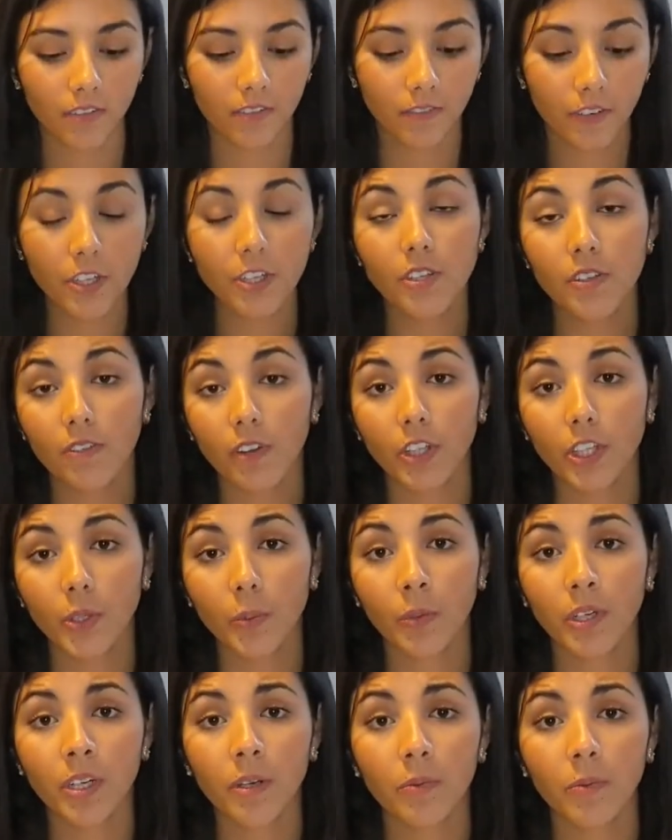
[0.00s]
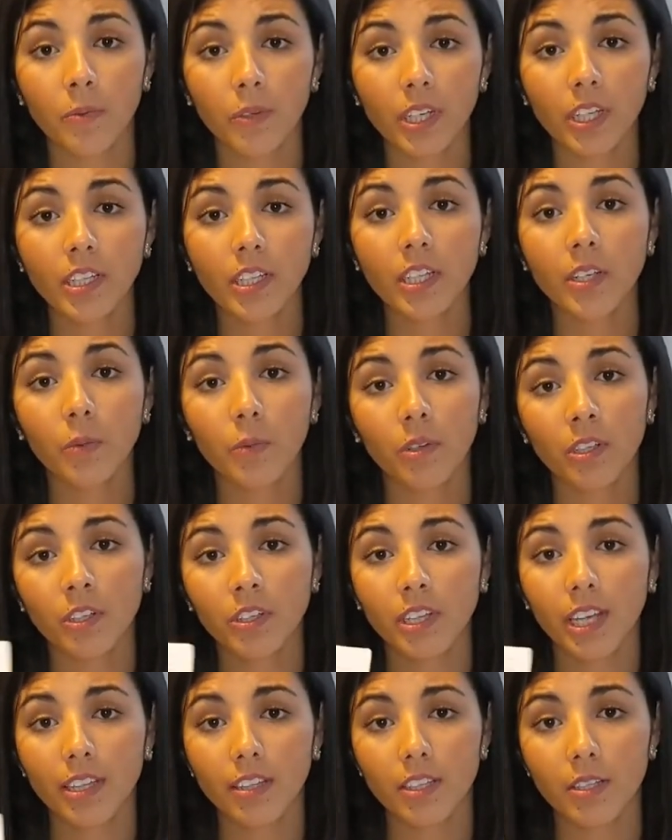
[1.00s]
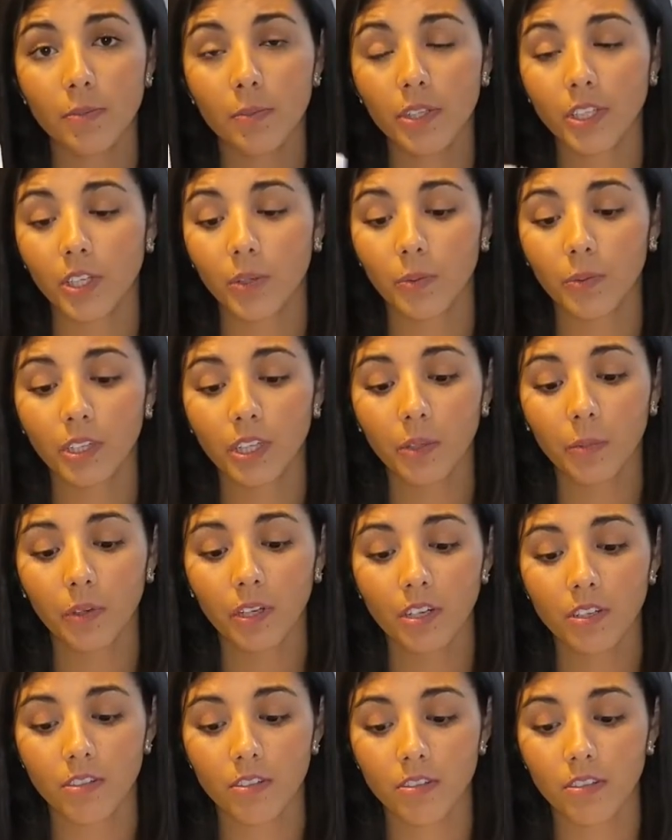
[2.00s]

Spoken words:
first of all, you want to really, when you get this book, you really want